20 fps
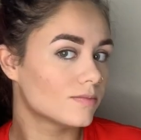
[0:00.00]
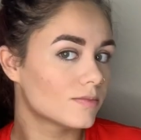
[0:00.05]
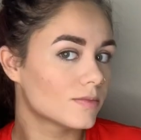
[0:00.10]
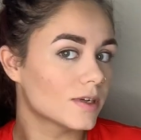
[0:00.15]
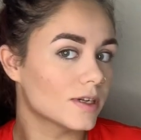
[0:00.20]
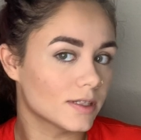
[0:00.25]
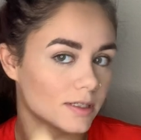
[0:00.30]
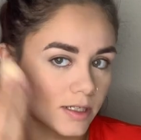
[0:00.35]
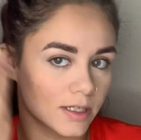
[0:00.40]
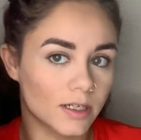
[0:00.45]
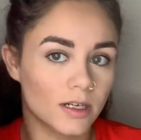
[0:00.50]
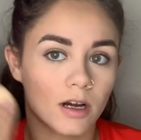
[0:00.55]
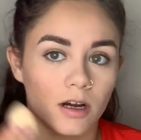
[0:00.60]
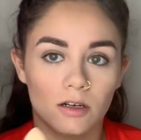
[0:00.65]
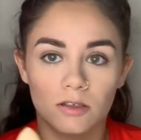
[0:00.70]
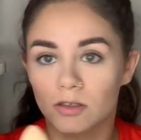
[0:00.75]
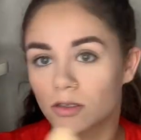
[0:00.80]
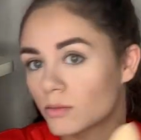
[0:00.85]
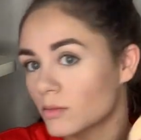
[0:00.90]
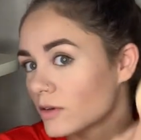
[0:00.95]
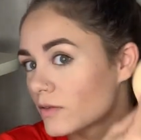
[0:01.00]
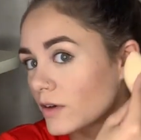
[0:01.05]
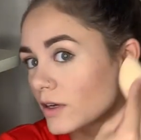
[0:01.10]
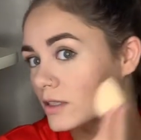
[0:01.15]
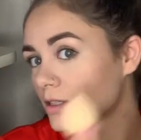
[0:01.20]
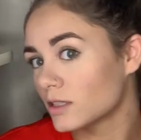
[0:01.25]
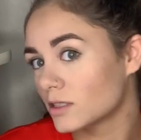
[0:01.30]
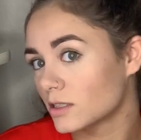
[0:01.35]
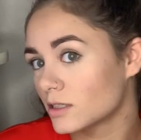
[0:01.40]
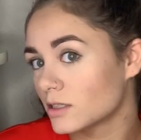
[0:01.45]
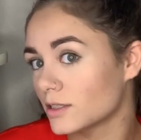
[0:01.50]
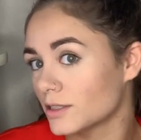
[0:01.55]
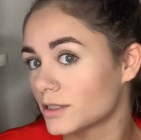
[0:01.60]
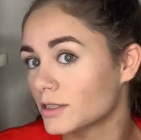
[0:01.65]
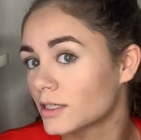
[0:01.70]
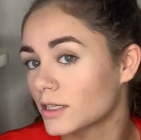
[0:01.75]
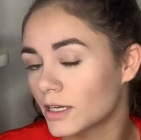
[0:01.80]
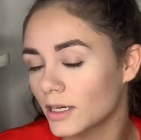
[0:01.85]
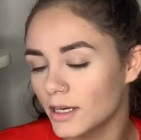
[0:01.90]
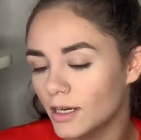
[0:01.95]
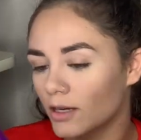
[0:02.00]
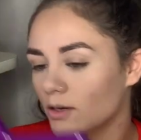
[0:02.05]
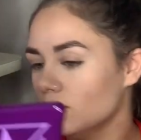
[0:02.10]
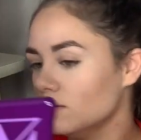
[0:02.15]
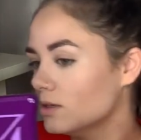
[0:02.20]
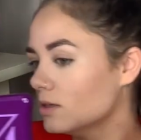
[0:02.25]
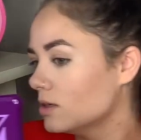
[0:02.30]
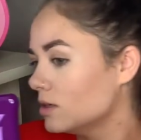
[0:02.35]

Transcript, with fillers: It did contour my face, it's still sticking out.